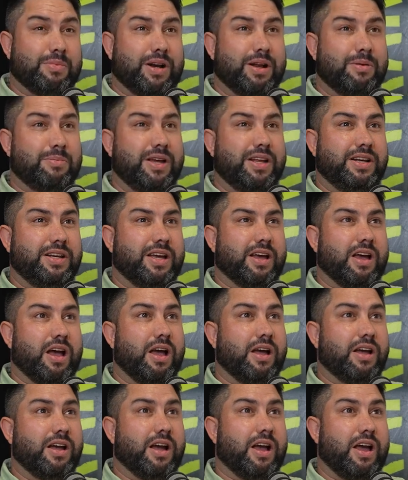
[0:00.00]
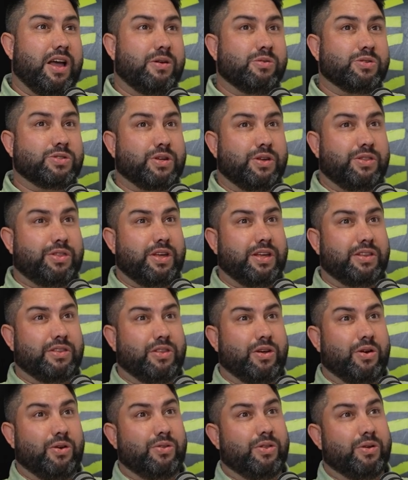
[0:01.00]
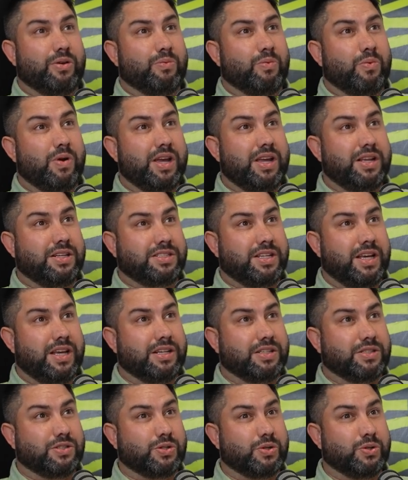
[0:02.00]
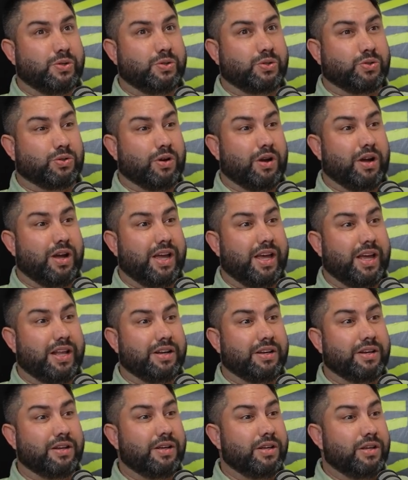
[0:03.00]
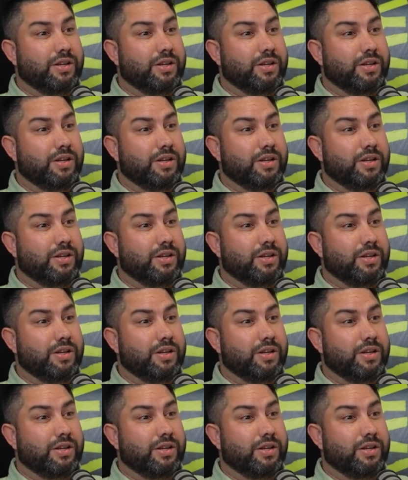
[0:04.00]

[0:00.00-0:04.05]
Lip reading: But I mean, I also think, though, that we tend to try and